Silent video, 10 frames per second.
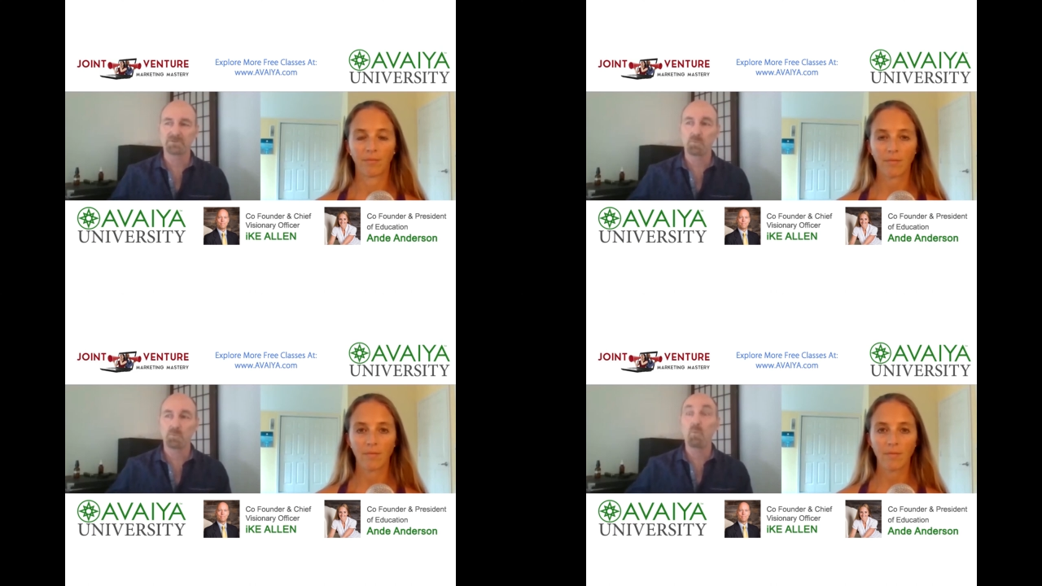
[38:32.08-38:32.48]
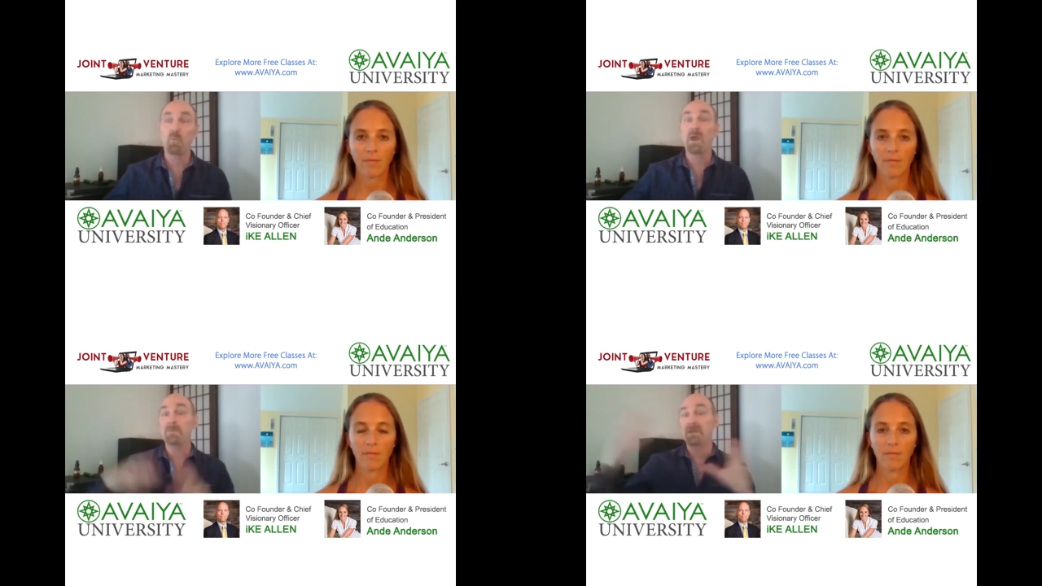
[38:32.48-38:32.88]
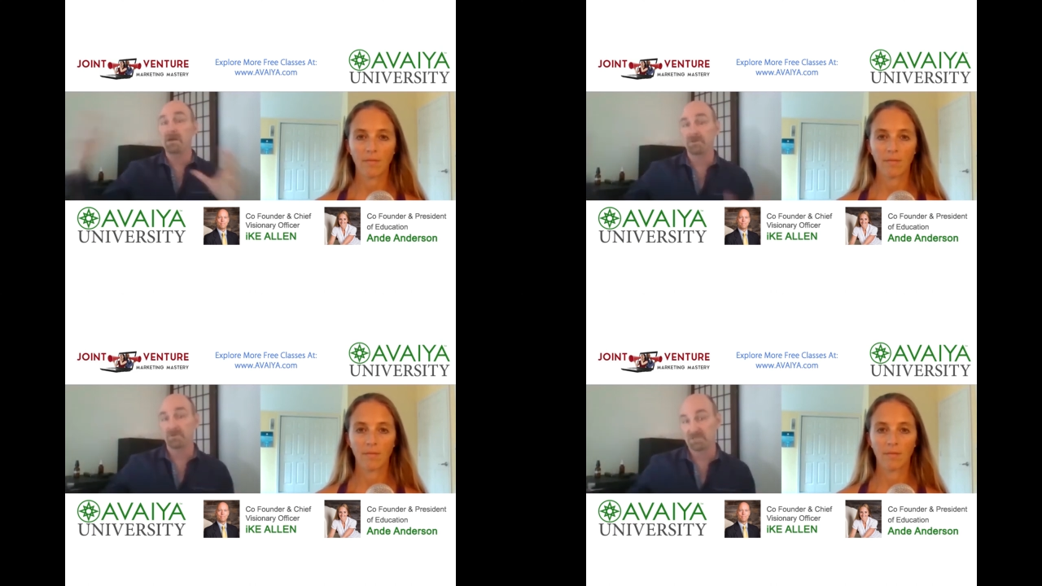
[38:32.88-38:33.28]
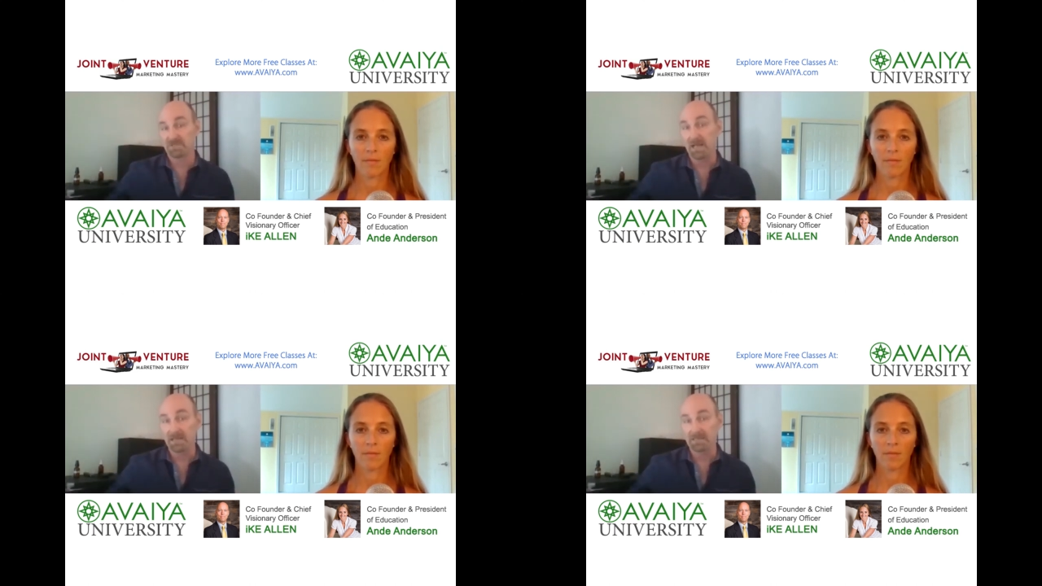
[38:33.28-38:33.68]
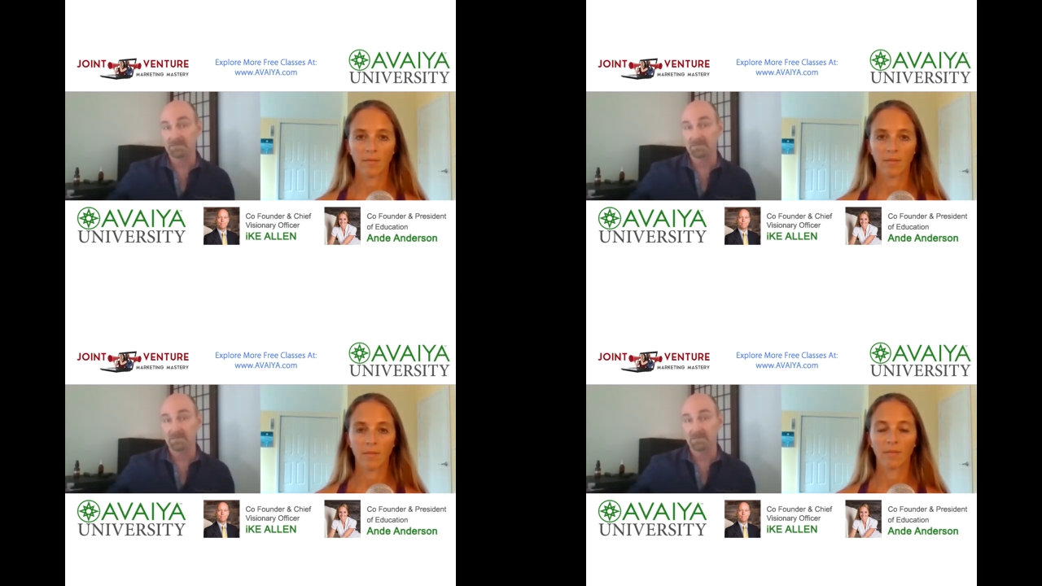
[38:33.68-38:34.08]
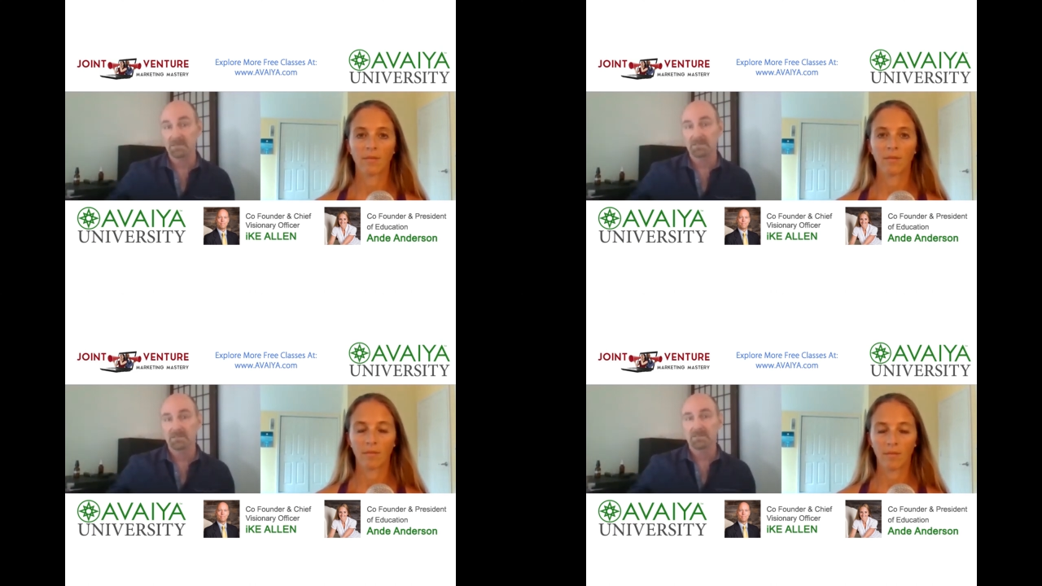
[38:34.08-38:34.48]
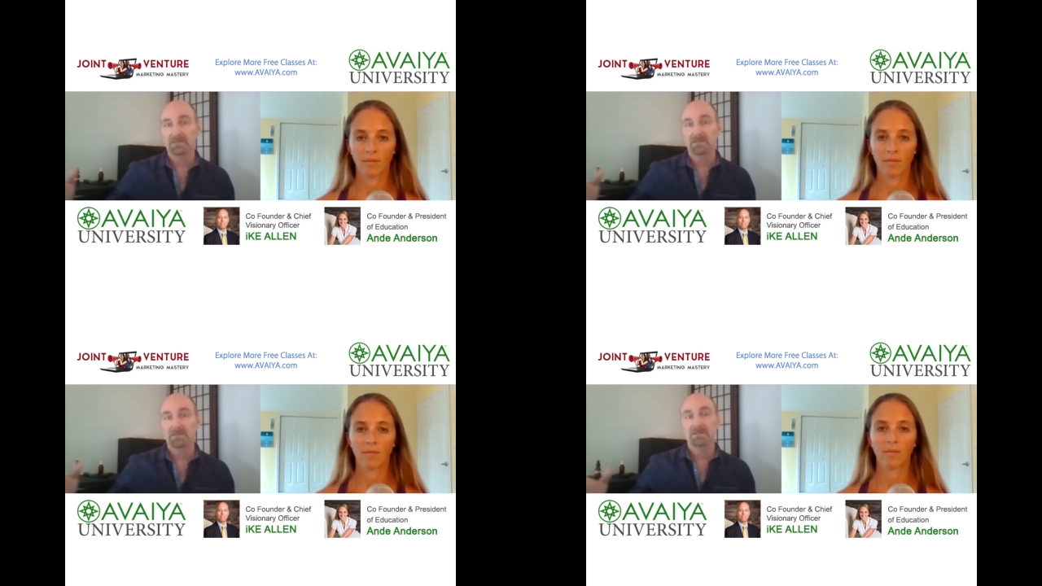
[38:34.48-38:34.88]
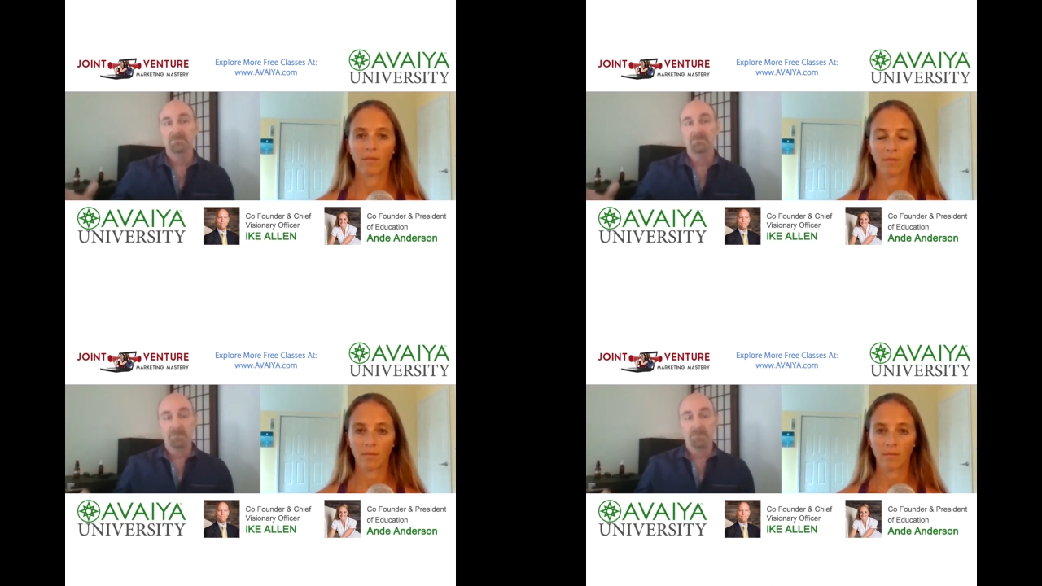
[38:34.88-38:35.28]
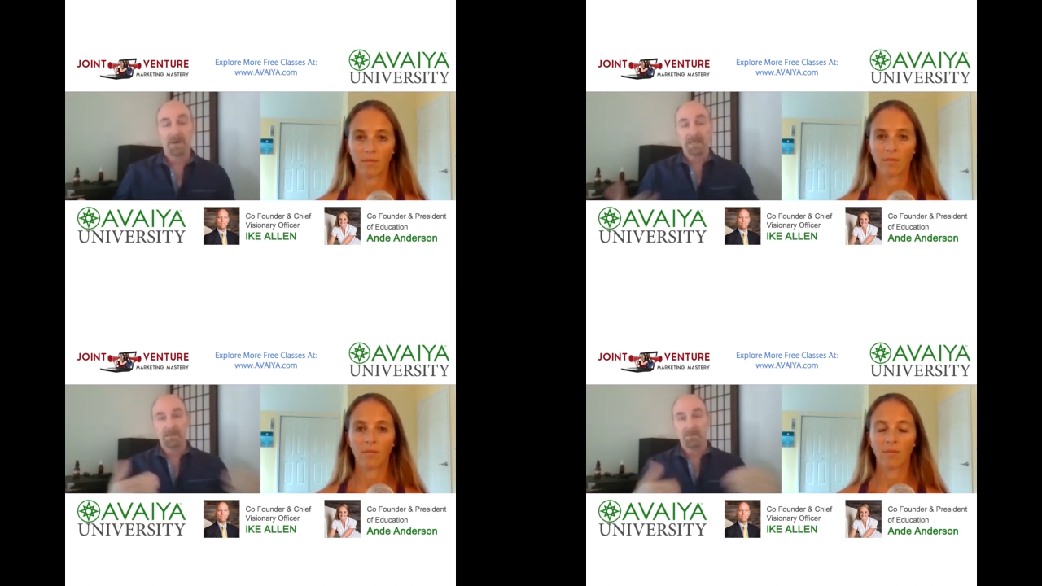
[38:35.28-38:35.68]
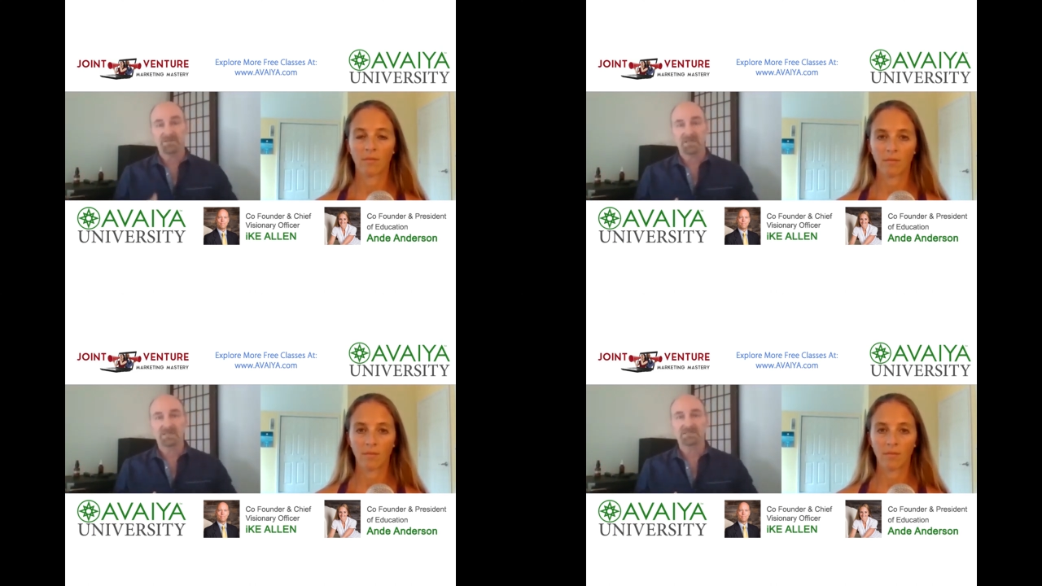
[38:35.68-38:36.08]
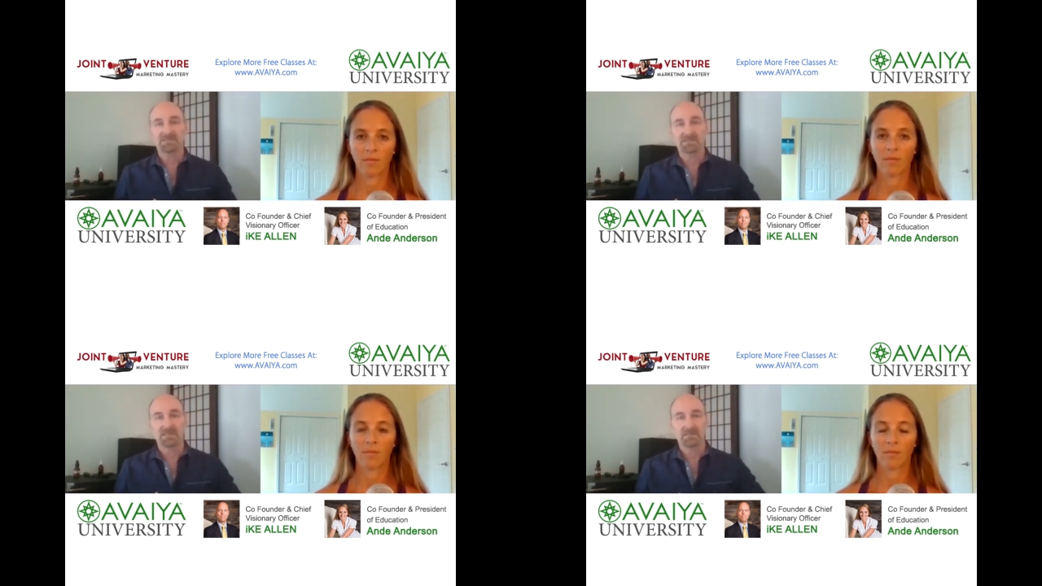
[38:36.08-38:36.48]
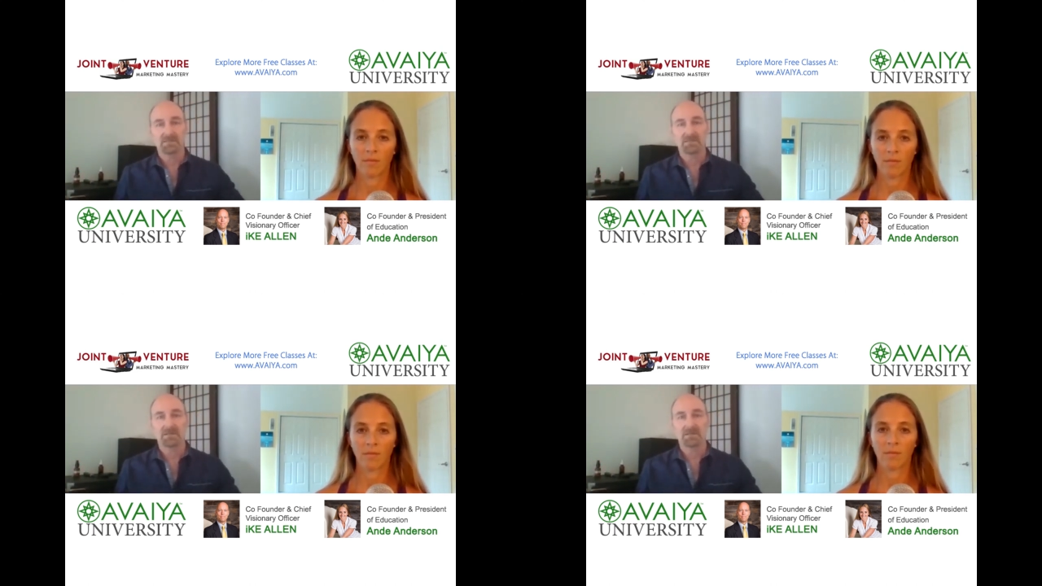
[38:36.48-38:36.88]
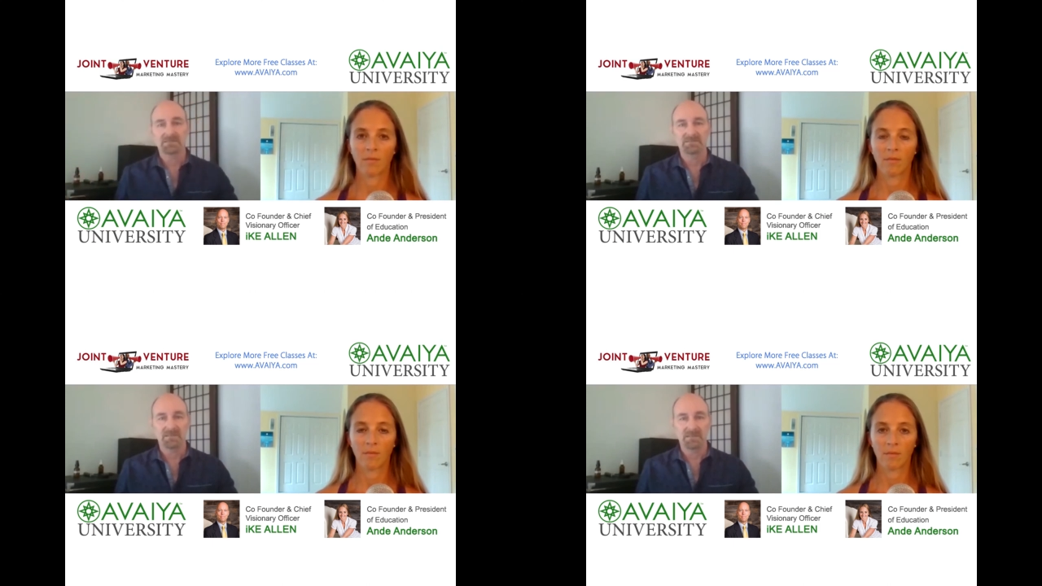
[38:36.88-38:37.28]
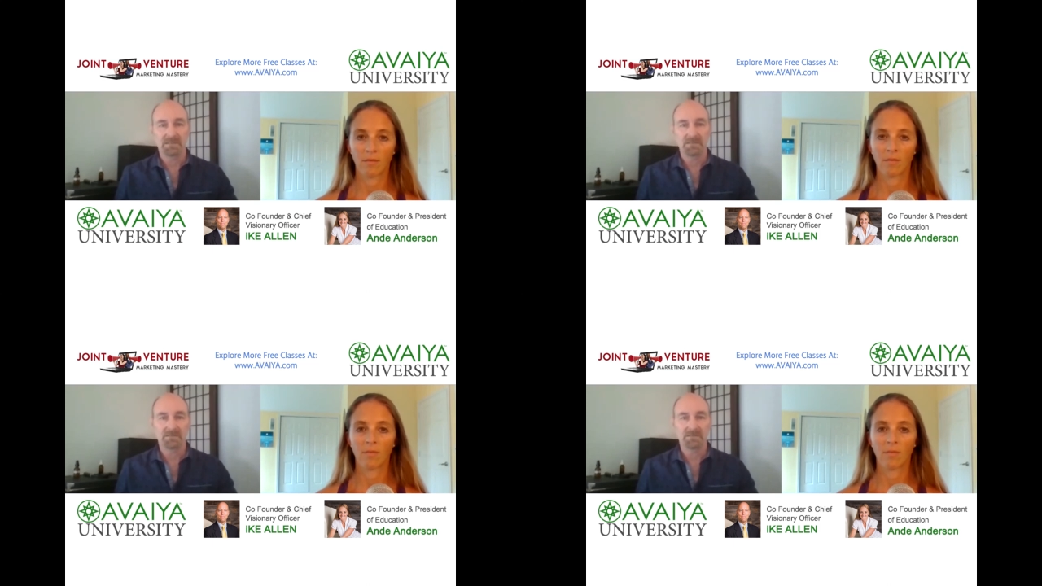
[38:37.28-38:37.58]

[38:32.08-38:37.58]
Speaker 1: way beyond your size by using us as the